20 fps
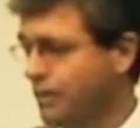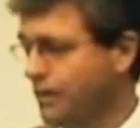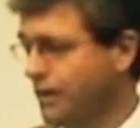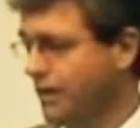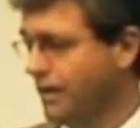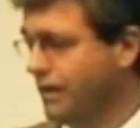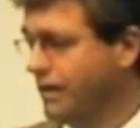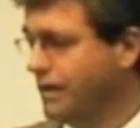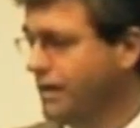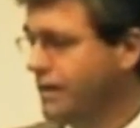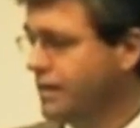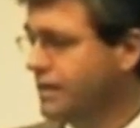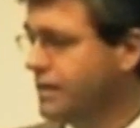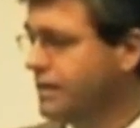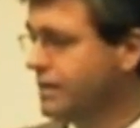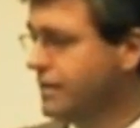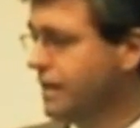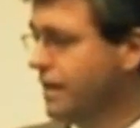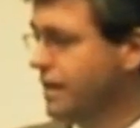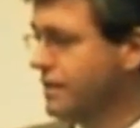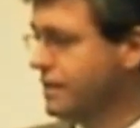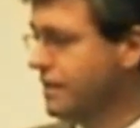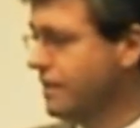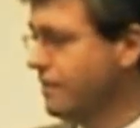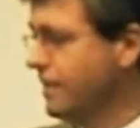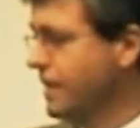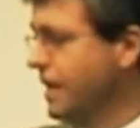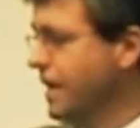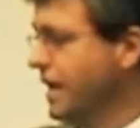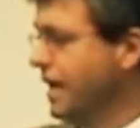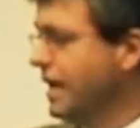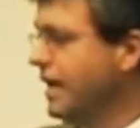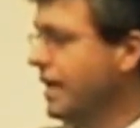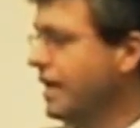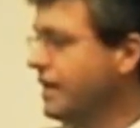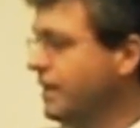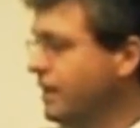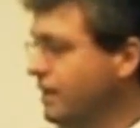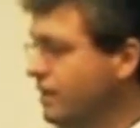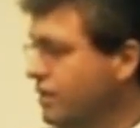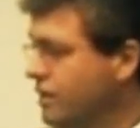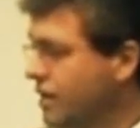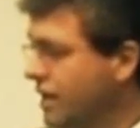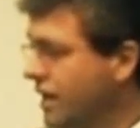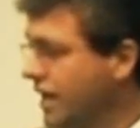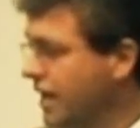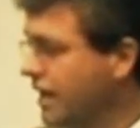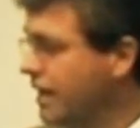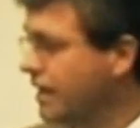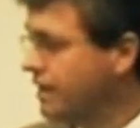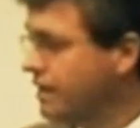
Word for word: here. This is not some hidden thing.